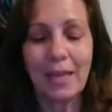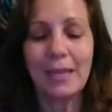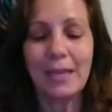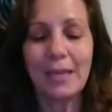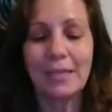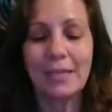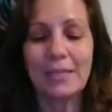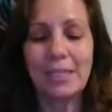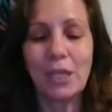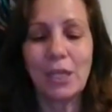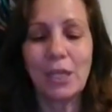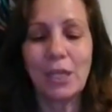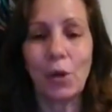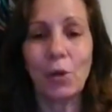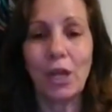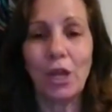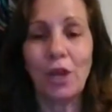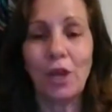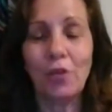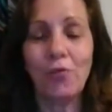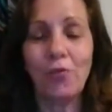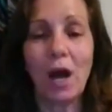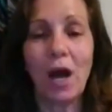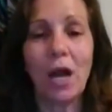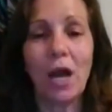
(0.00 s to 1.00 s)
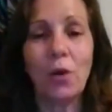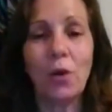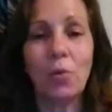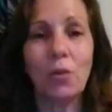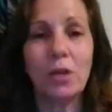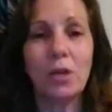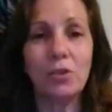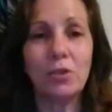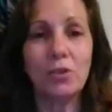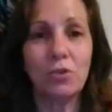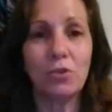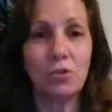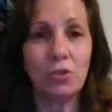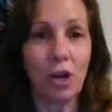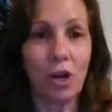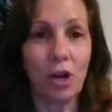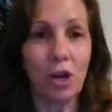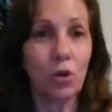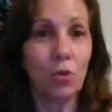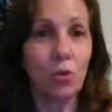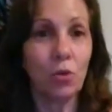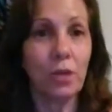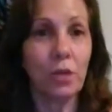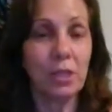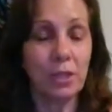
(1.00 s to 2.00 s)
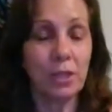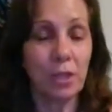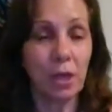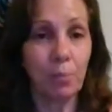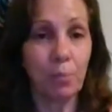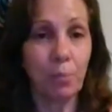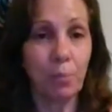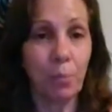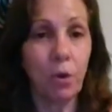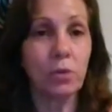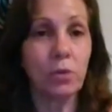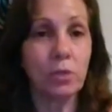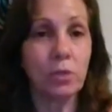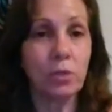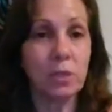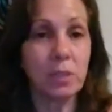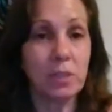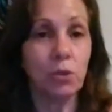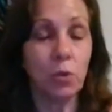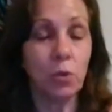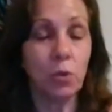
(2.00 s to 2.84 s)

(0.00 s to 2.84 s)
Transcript: So if I want to talk with a person who